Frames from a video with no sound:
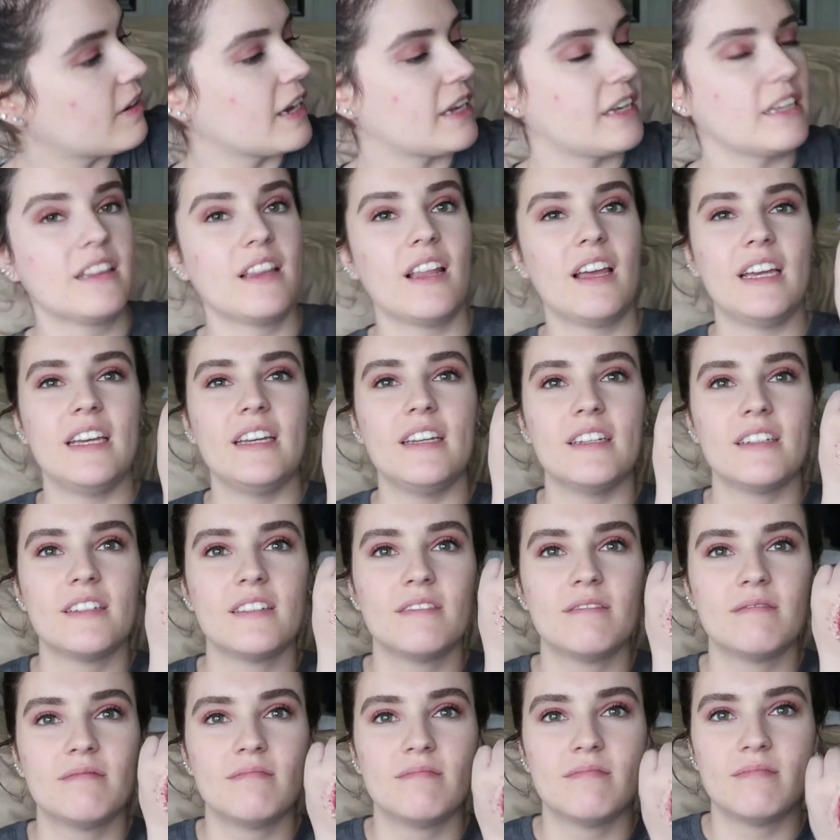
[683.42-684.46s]
I can like,
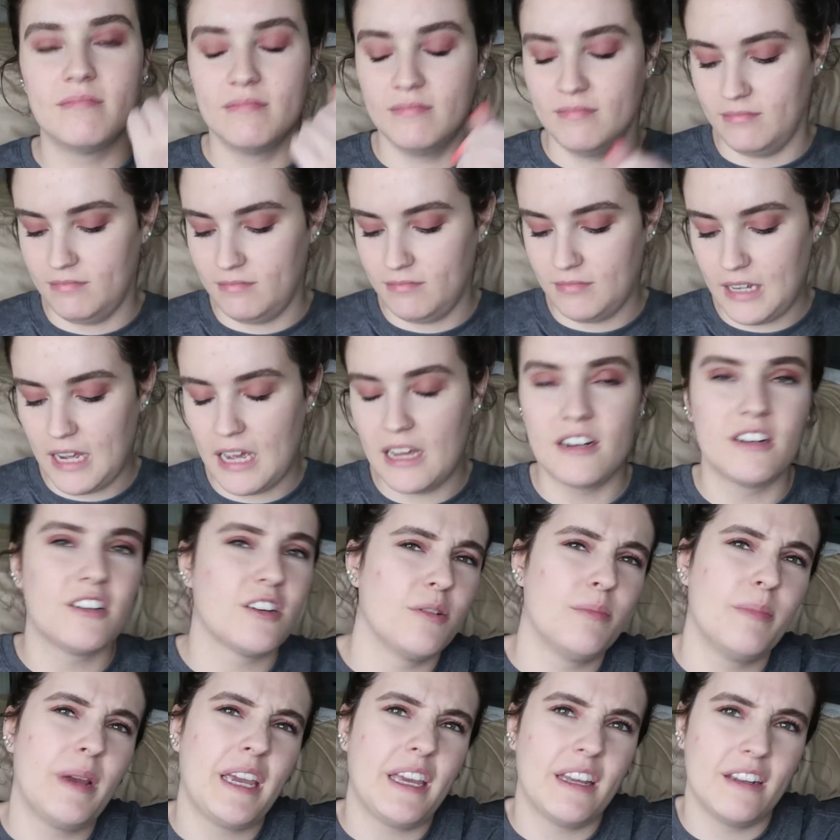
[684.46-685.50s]
I don't
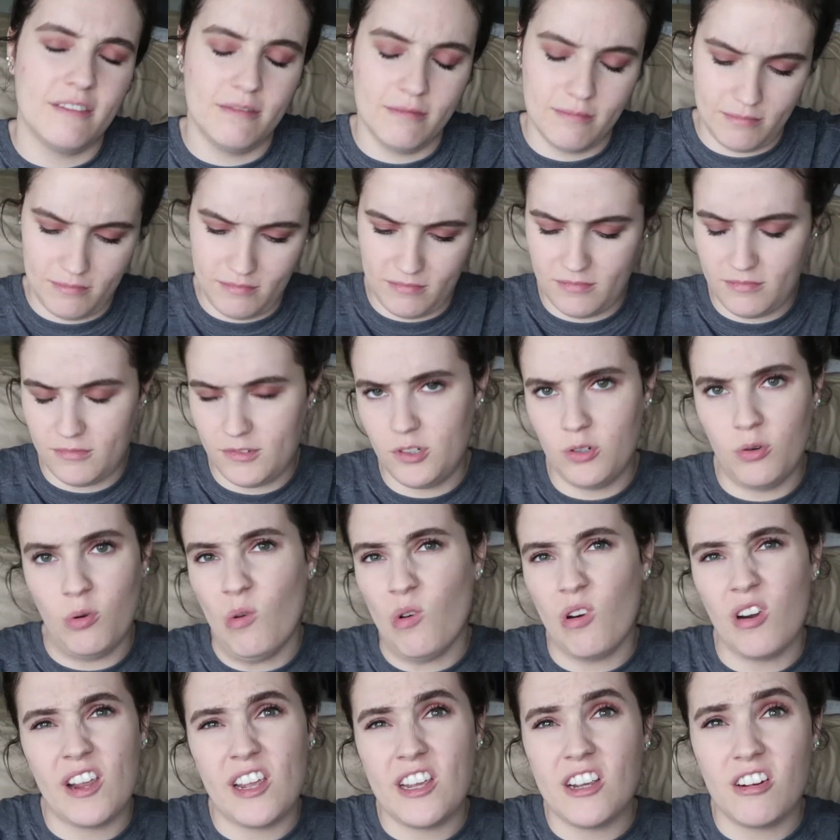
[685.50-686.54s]
know, make it
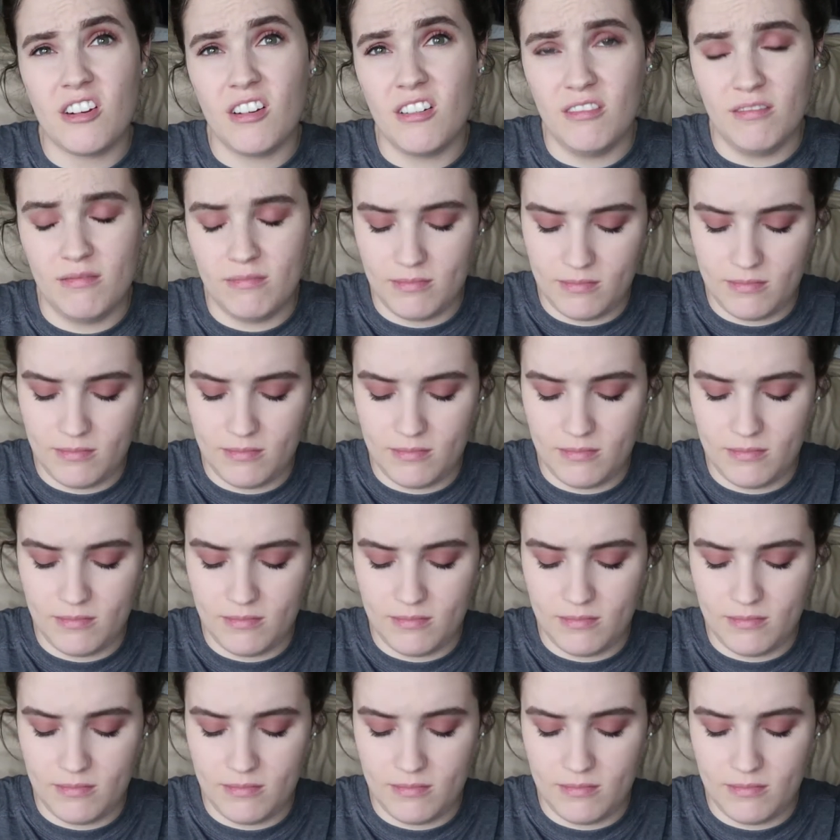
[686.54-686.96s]
gorier.